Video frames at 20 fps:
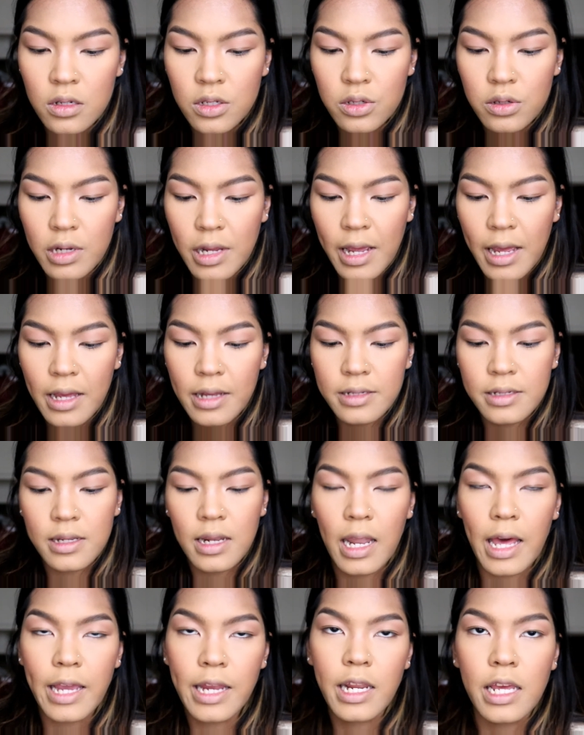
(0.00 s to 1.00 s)
Today's
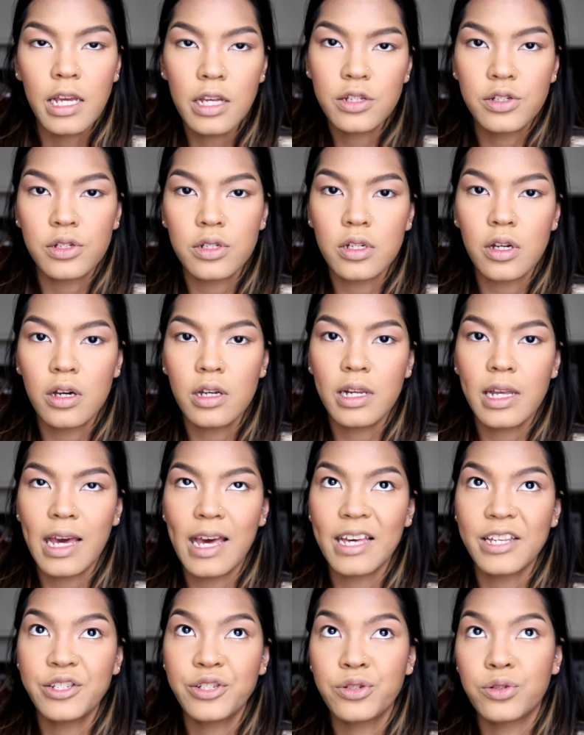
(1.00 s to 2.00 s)
lighting is not
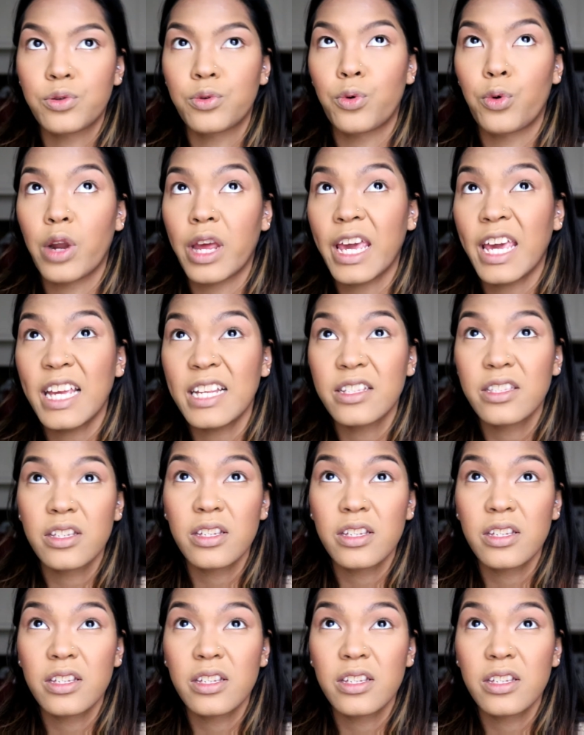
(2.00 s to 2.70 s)
as great.